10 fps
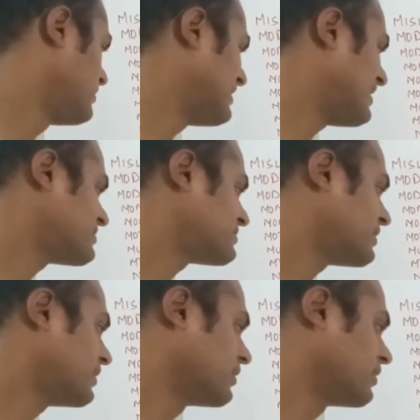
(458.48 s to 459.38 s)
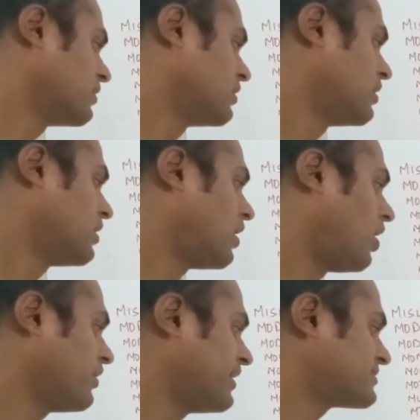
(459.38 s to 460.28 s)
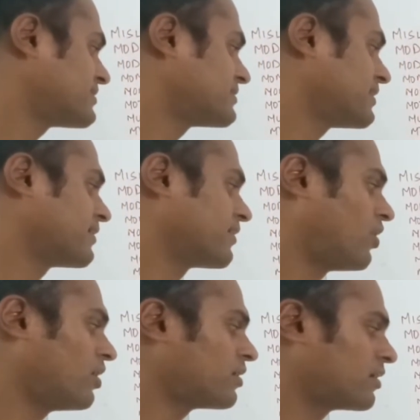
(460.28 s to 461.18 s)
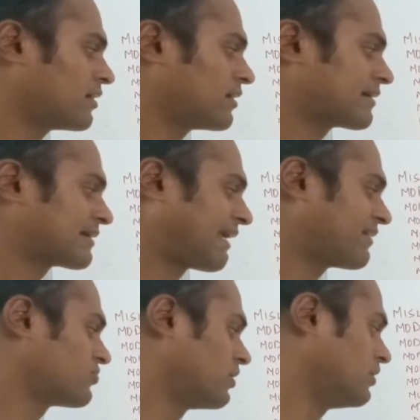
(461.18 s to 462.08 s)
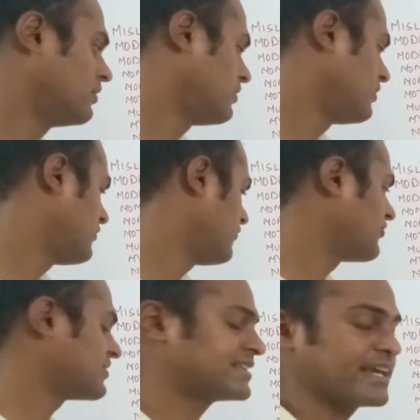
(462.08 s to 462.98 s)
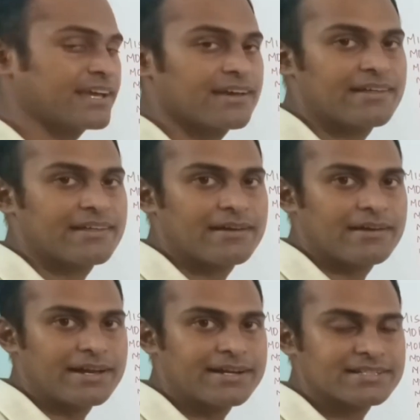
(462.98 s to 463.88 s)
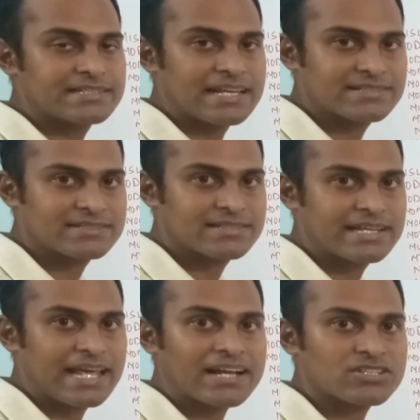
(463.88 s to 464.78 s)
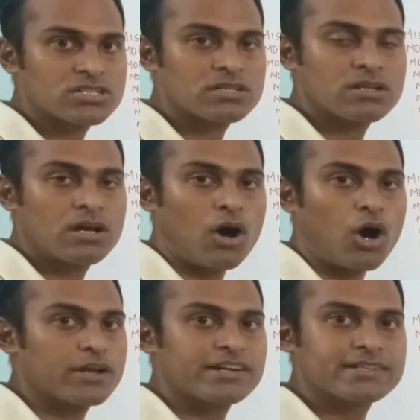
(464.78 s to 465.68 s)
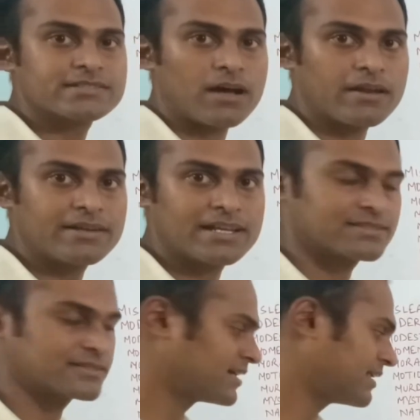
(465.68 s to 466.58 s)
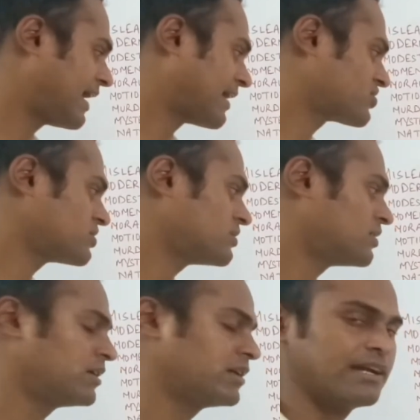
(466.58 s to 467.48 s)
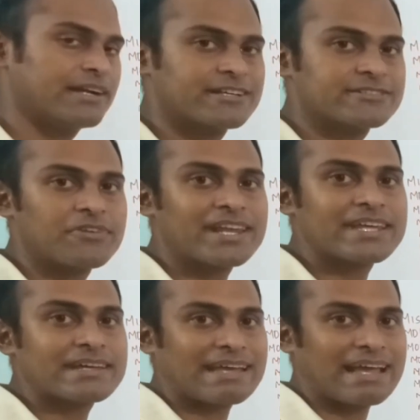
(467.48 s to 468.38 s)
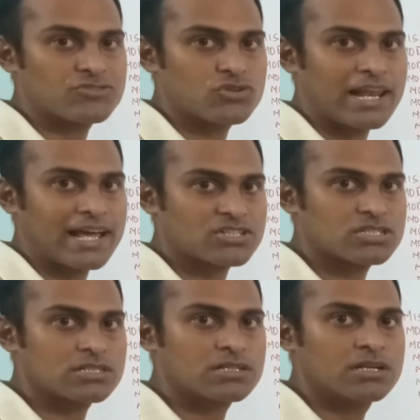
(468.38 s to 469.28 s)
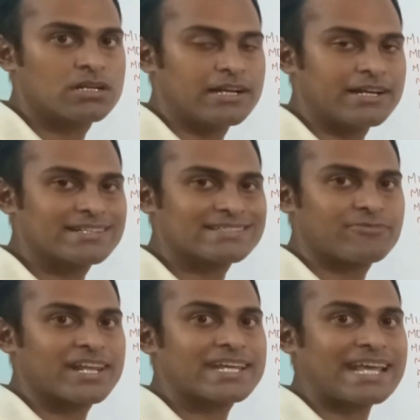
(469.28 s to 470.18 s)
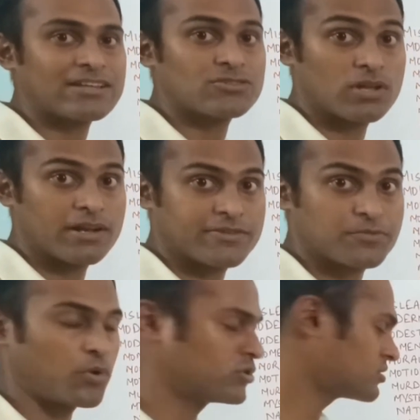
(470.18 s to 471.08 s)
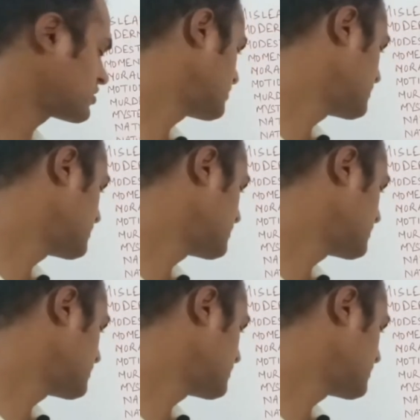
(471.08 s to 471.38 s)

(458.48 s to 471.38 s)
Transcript: Necessary, unnecessary or casual. We say it is necessary action or it is unnecessary action, it is very casual action, it is very casual response.